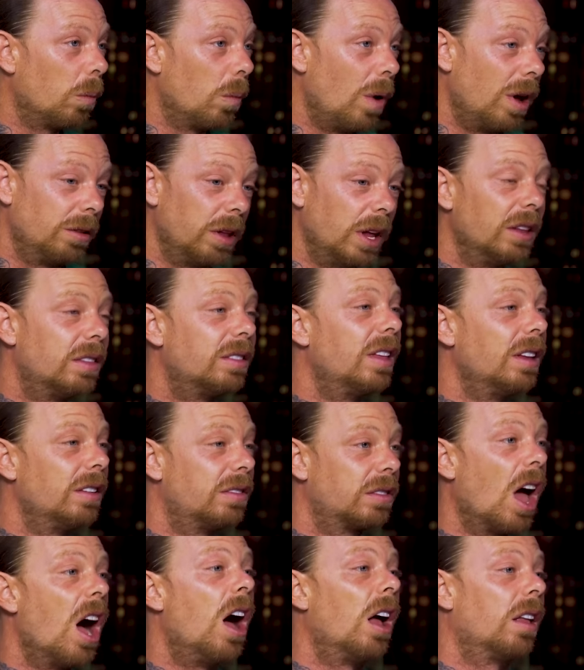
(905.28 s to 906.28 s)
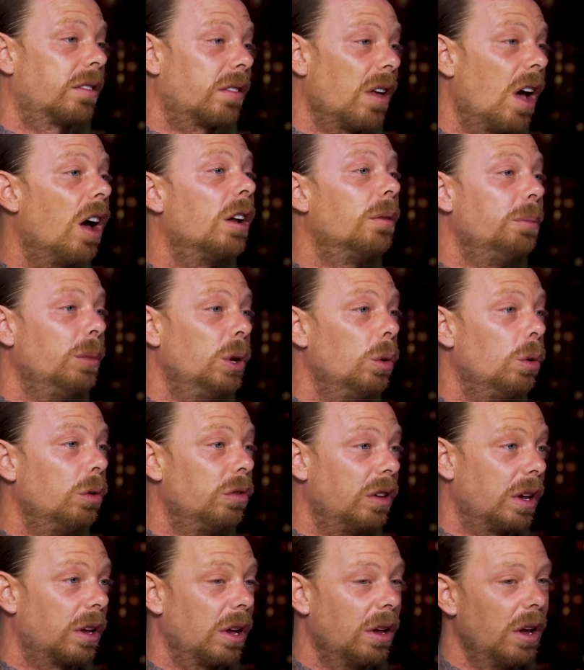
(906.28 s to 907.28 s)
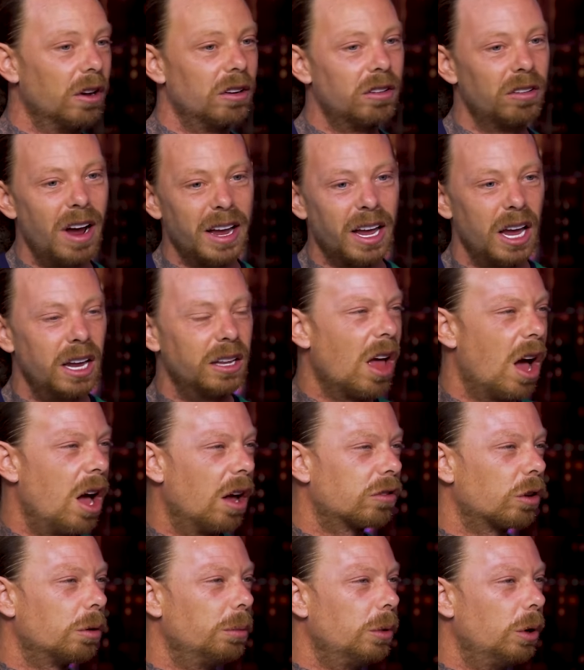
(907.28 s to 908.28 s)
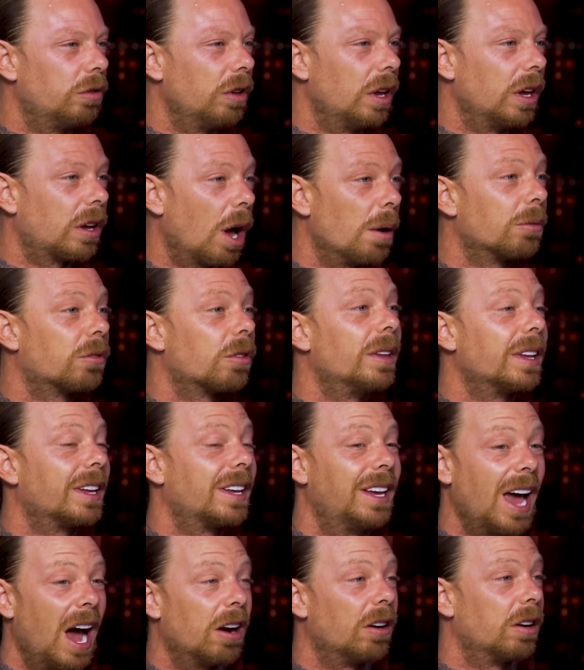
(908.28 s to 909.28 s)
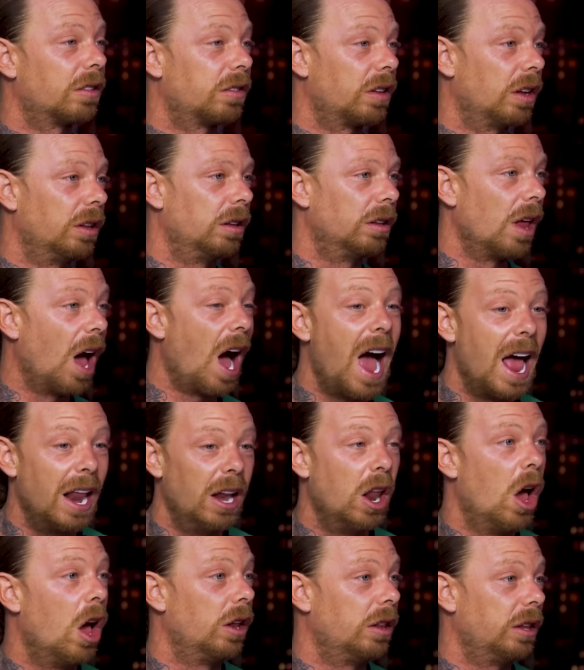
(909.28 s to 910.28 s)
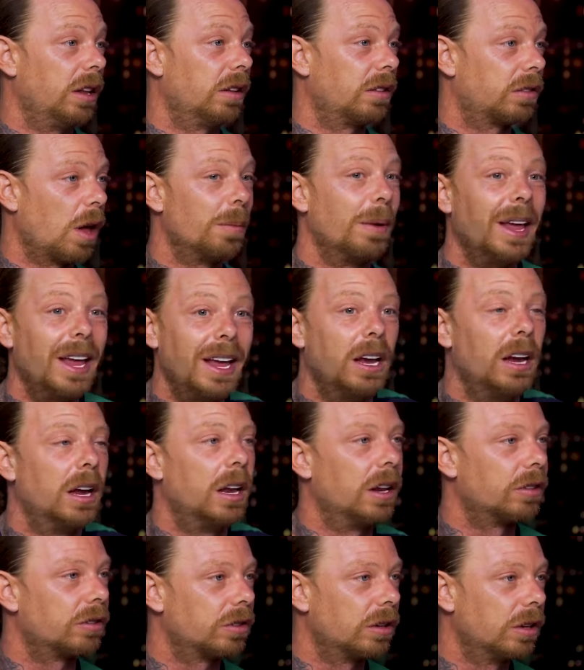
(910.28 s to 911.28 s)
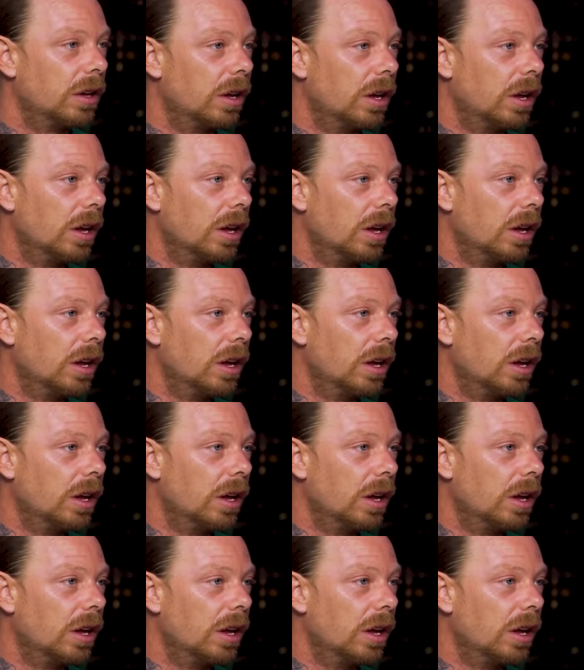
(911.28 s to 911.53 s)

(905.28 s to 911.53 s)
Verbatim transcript: I want this dancehall music, reggae dancehall music comes from the garrison. I learned this. I'm in English.